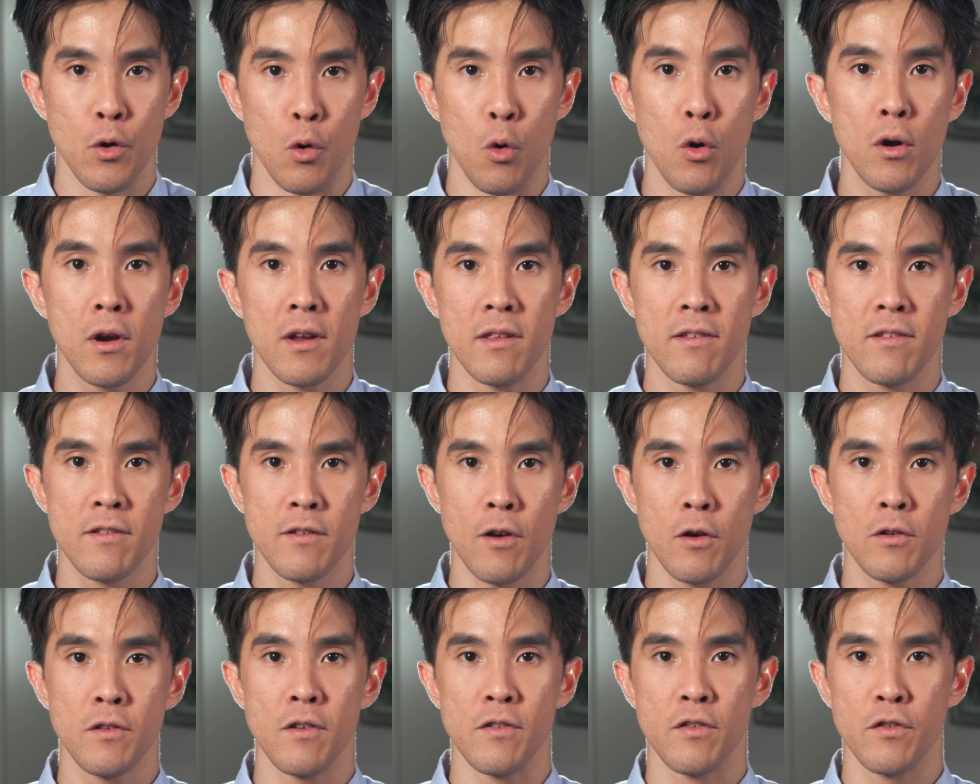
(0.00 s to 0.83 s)
the organs
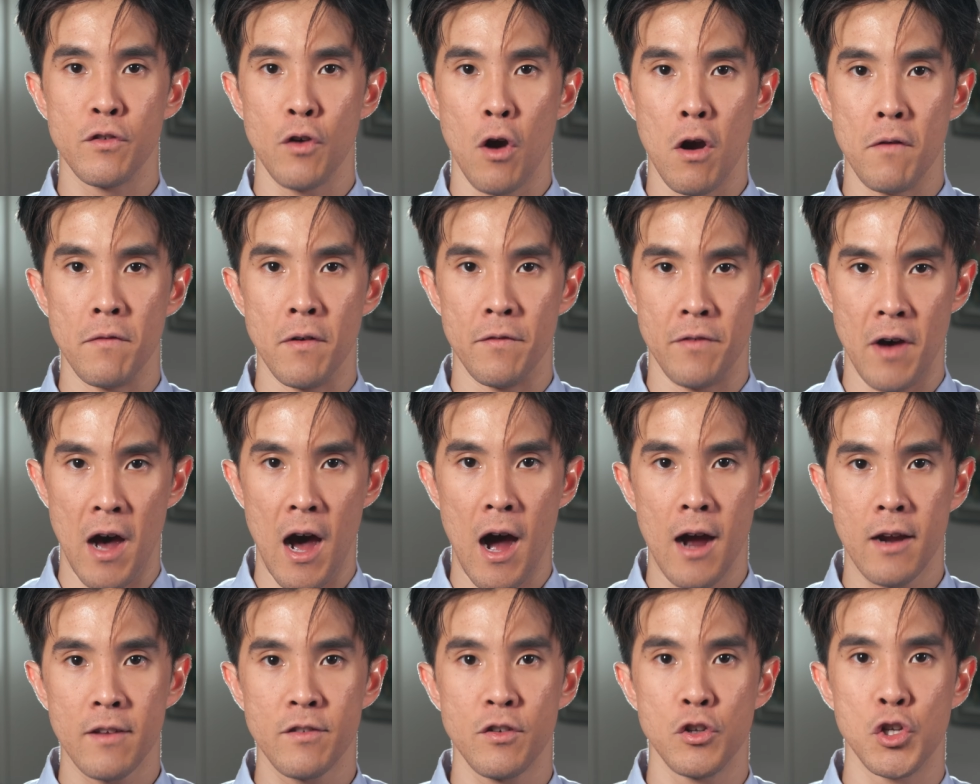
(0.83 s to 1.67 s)
start to starve of
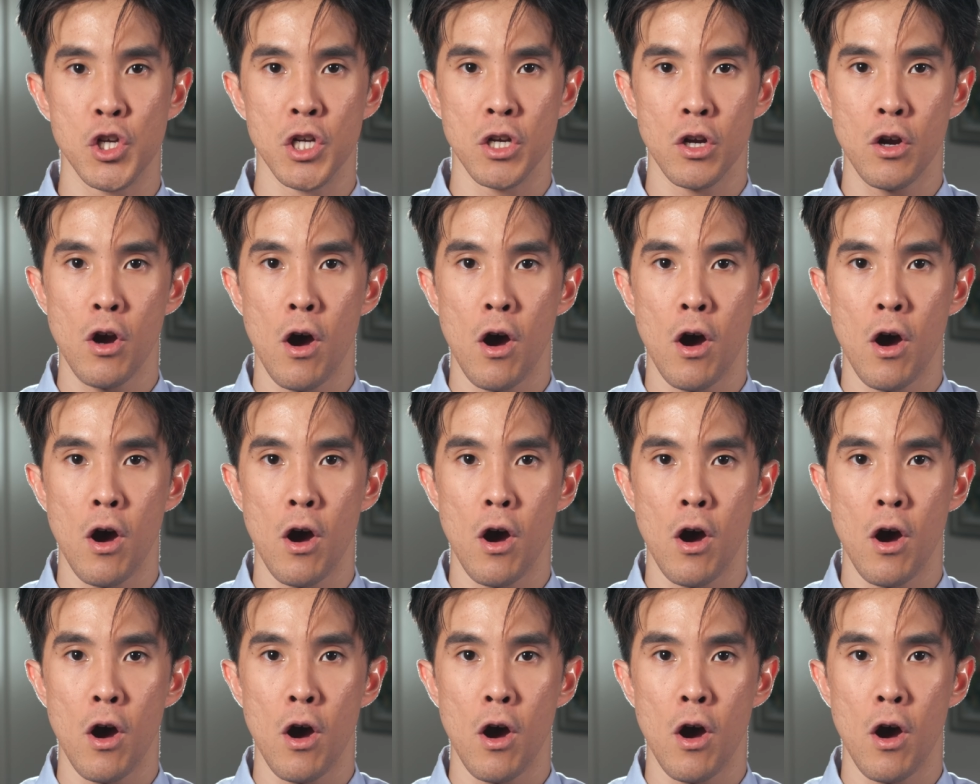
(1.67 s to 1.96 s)
oxygen,